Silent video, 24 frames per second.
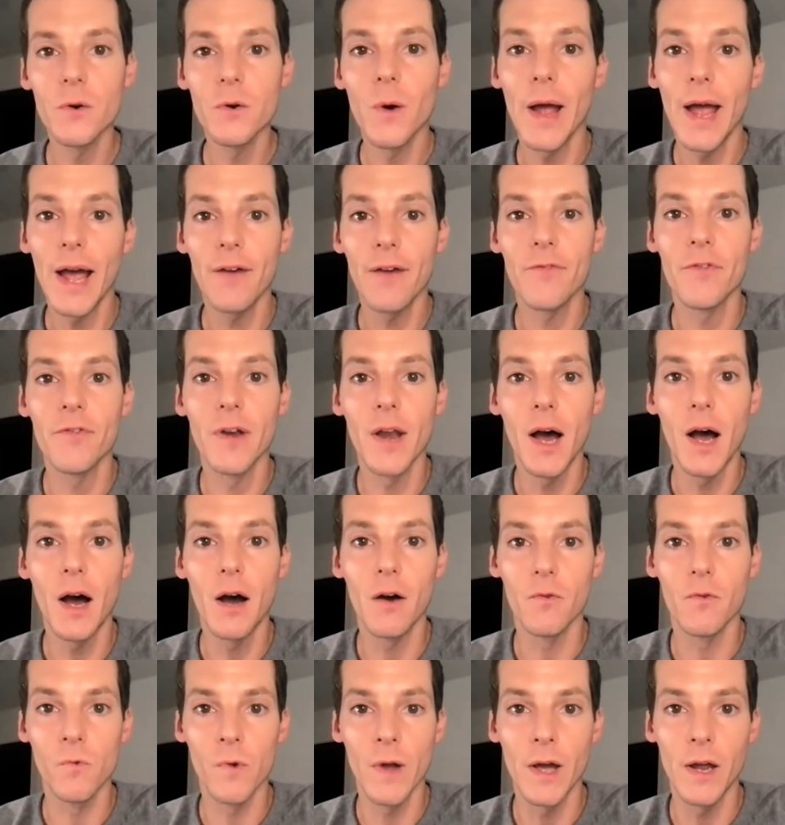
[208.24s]
who have
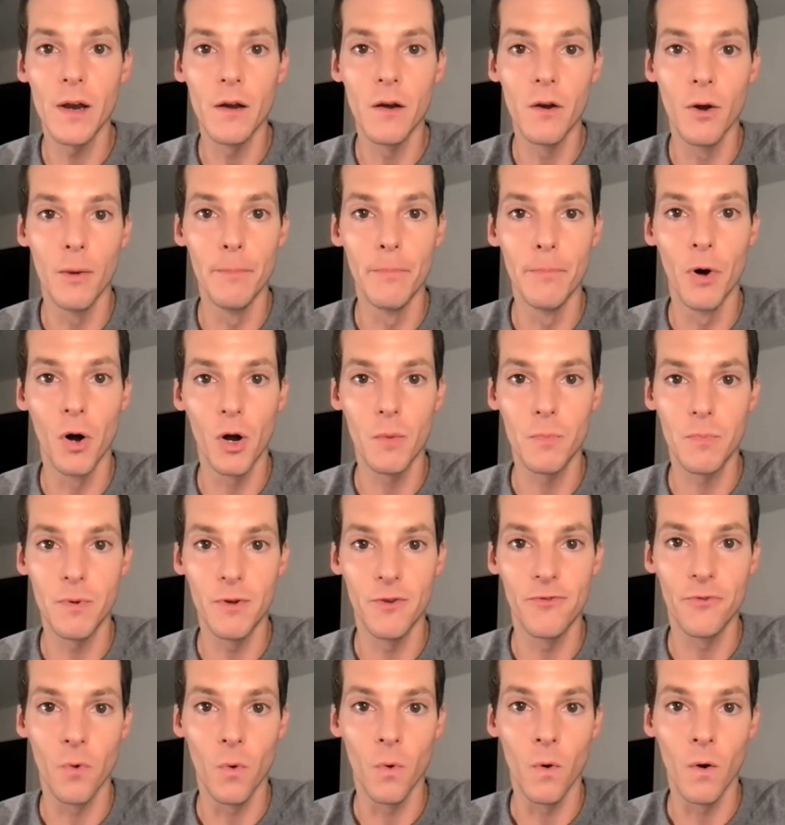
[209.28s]
not written a book
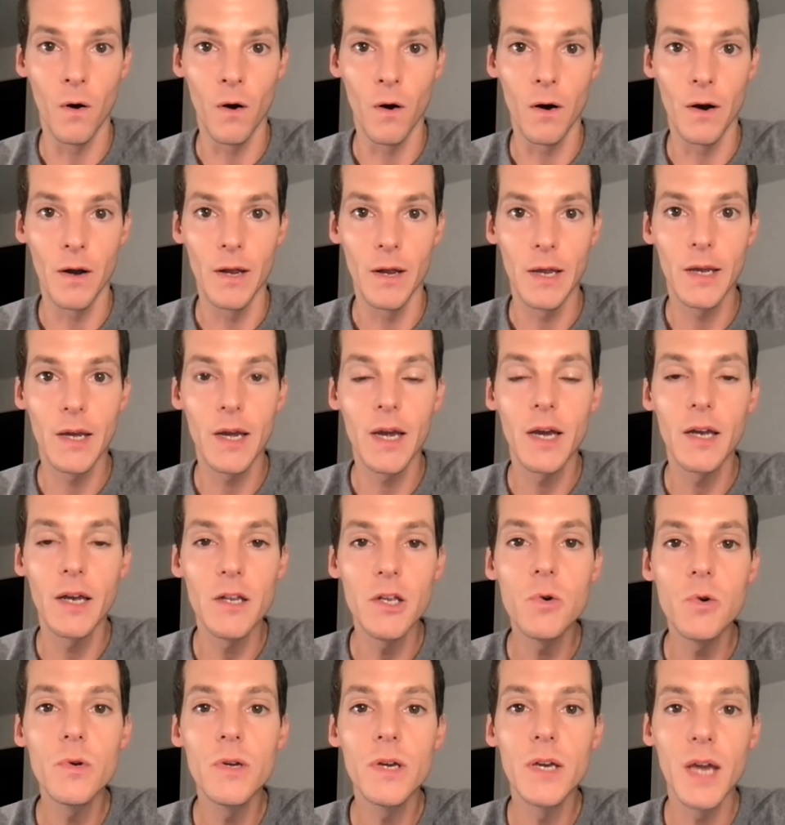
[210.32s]
before, can
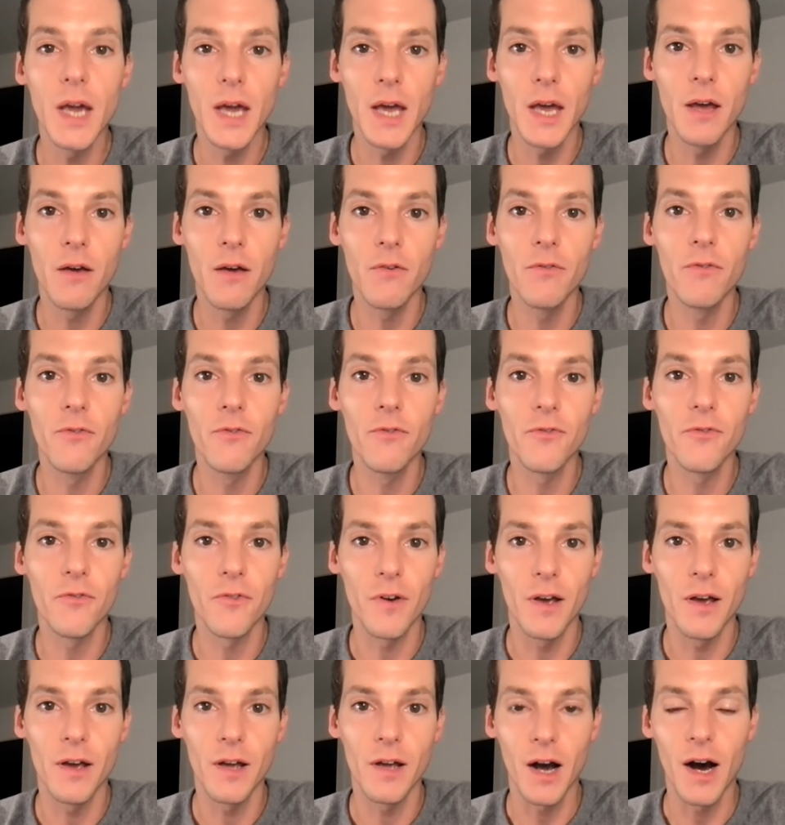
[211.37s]
you give
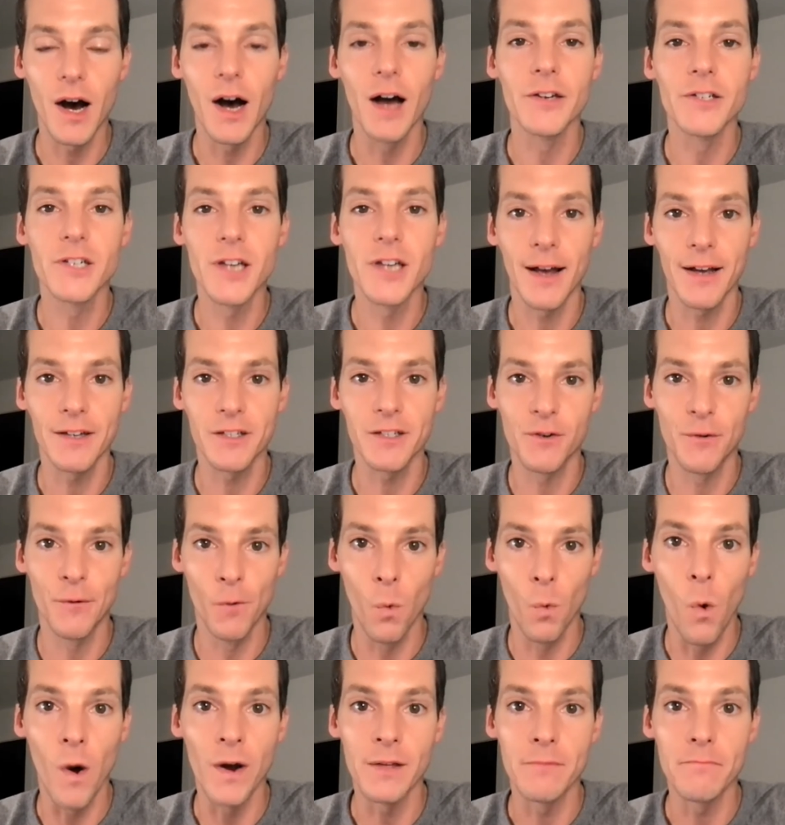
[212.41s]
context for
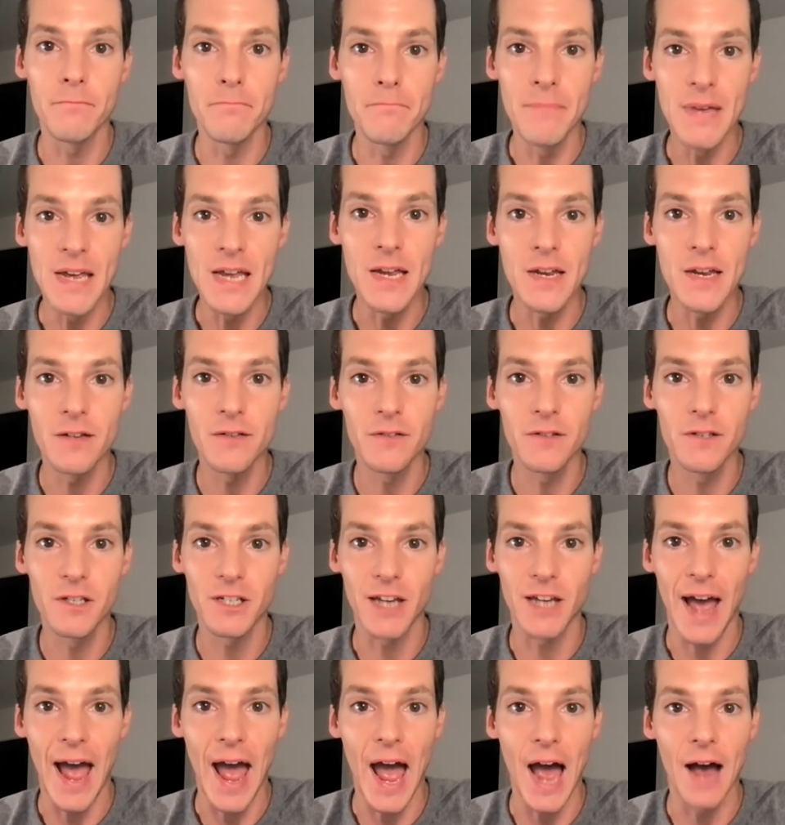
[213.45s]
what it means
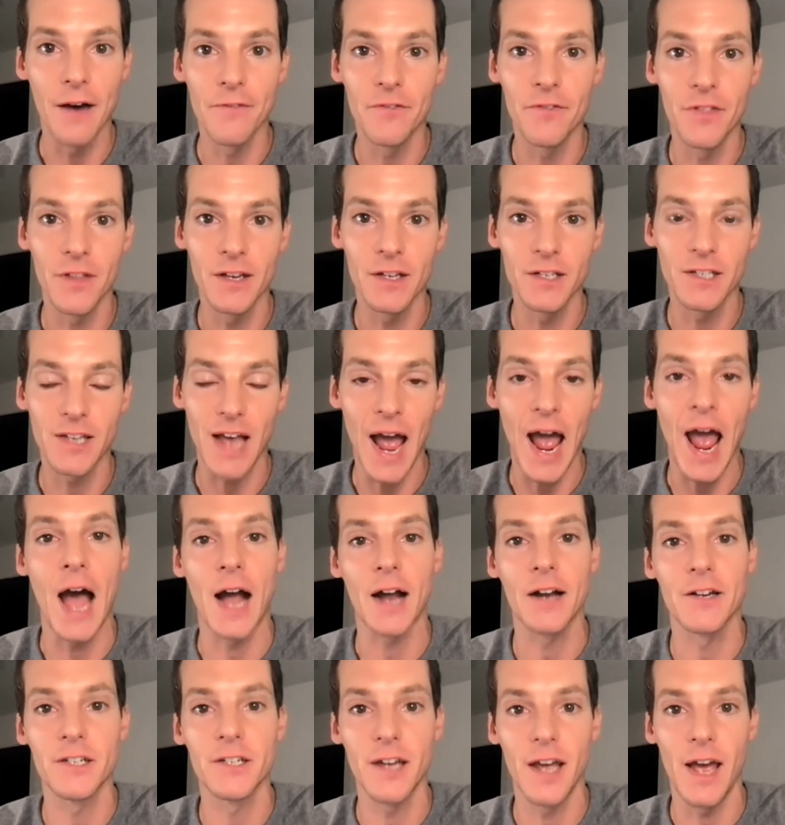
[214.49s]
to have this
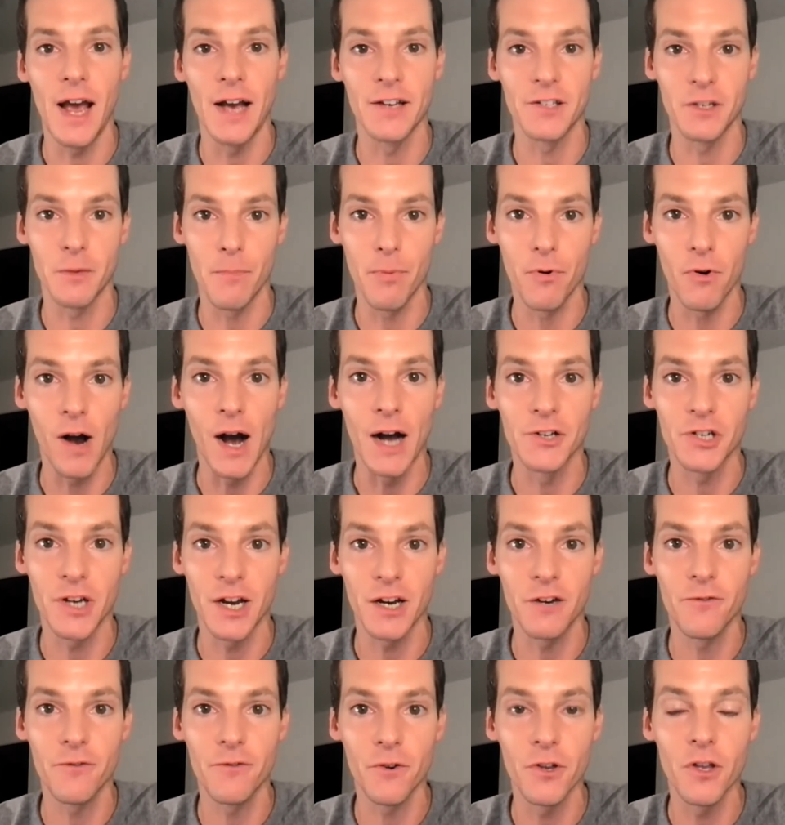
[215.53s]
act as a
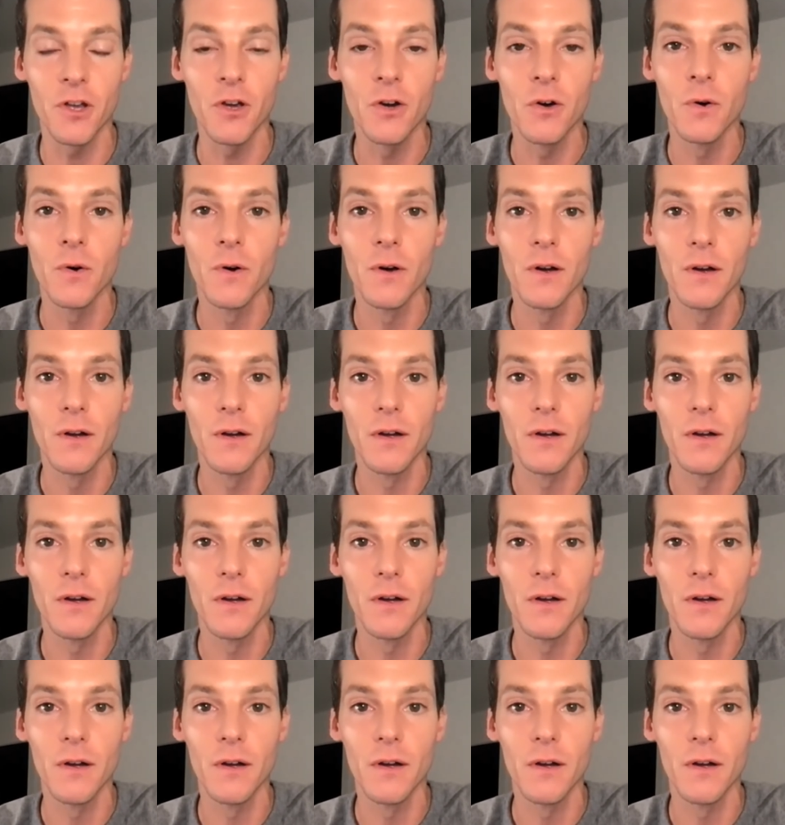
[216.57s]
project for you?